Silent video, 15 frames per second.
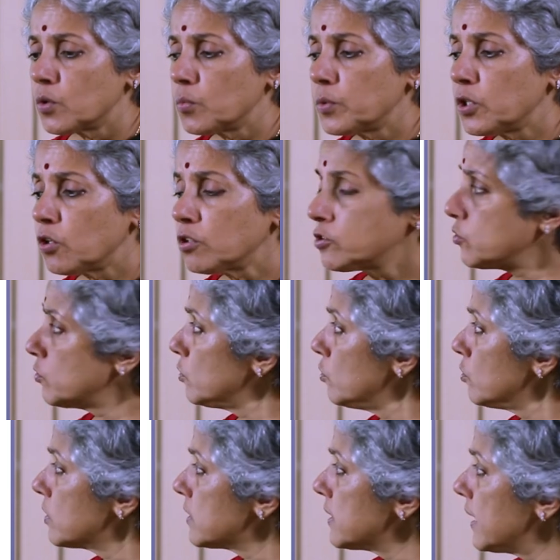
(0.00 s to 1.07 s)
We also
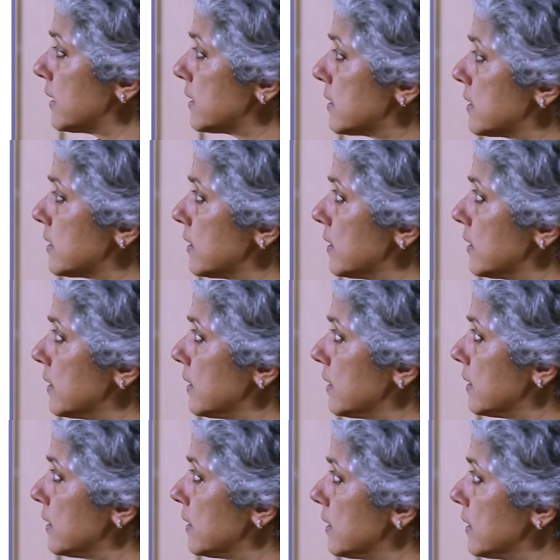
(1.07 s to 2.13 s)
looked at
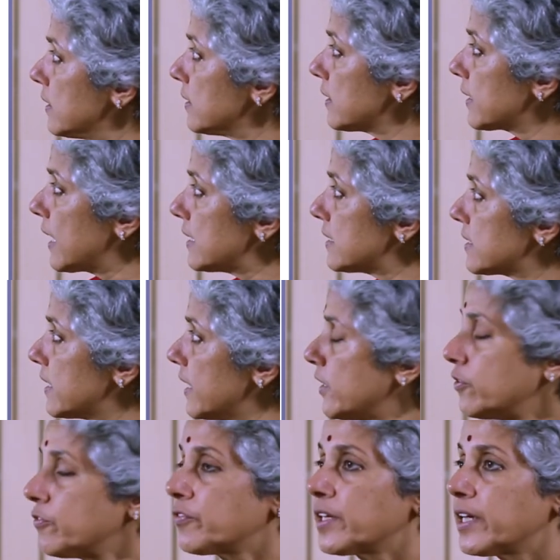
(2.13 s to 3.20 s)
the
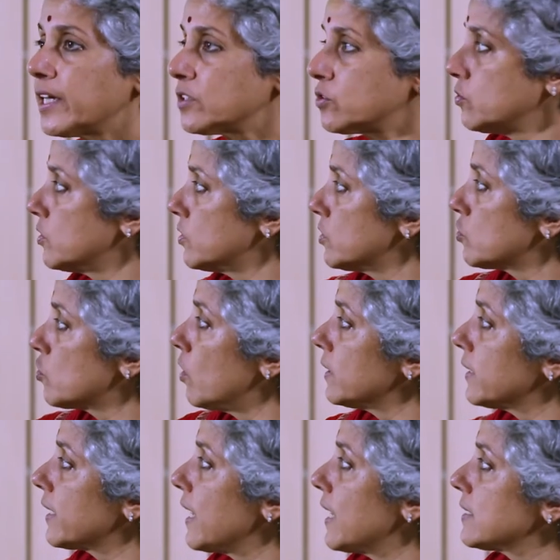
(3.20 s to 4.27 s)
cascade of care. So this is called
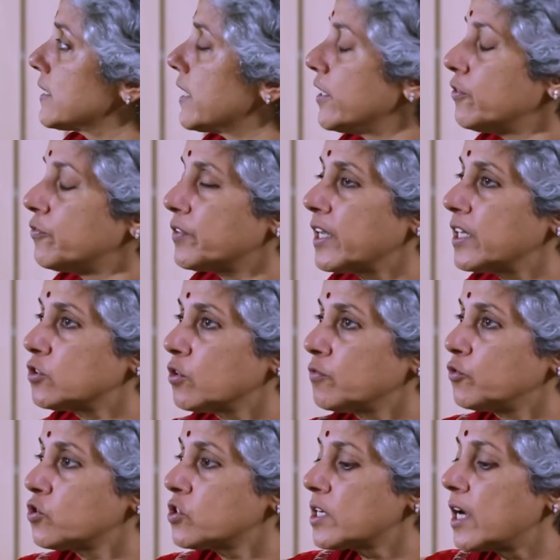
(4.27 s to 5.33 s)
the cascade of care. So if
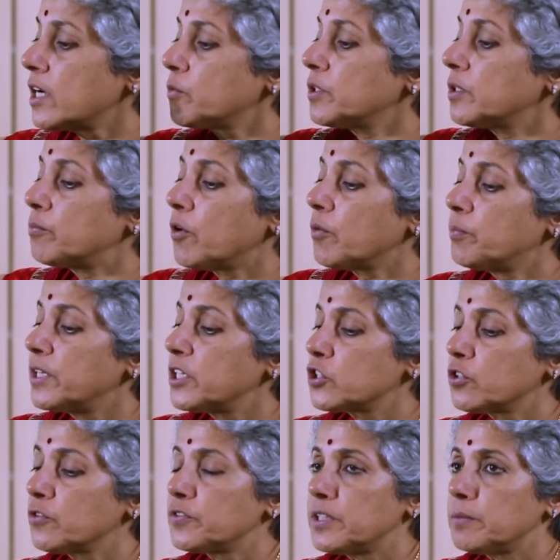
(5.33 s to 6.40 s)
you start with a
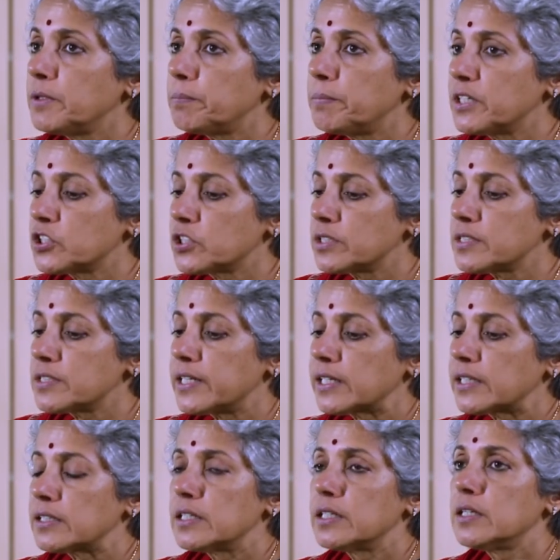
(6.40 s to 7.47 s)
population of T B patients,
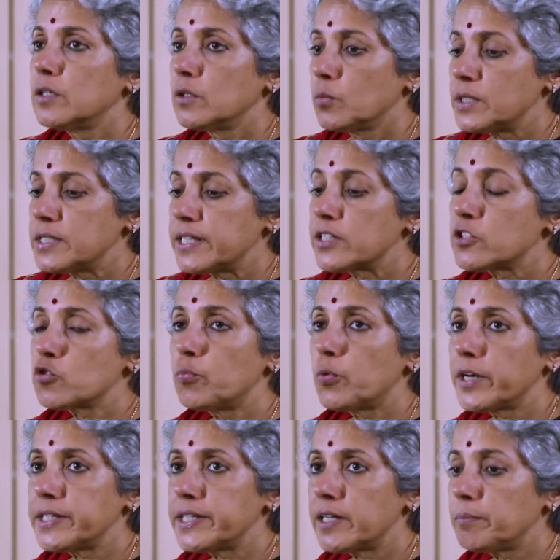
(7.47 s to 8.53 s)
like we say it's two
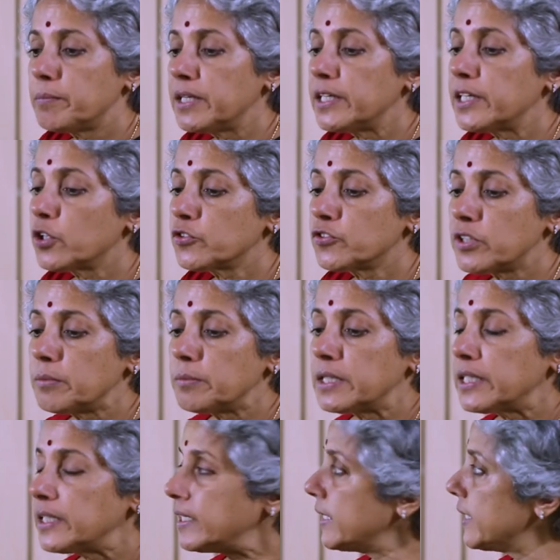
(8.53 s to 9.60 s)
point eight million or three
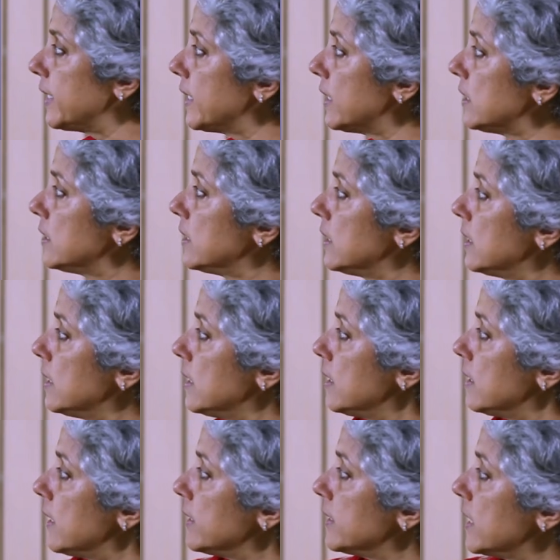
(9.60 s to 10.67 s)
million in India,
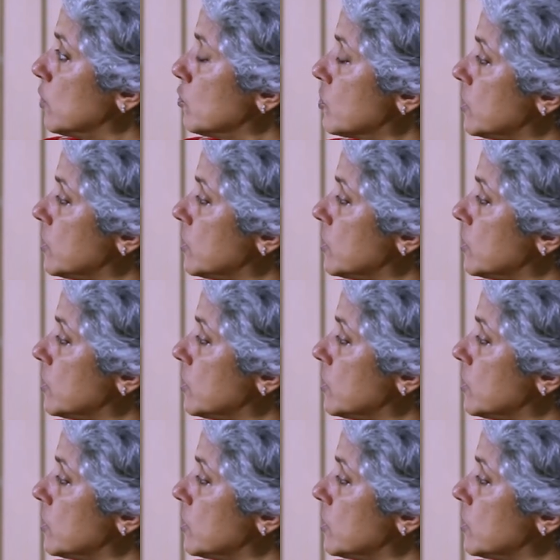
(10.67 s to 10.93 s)
and then you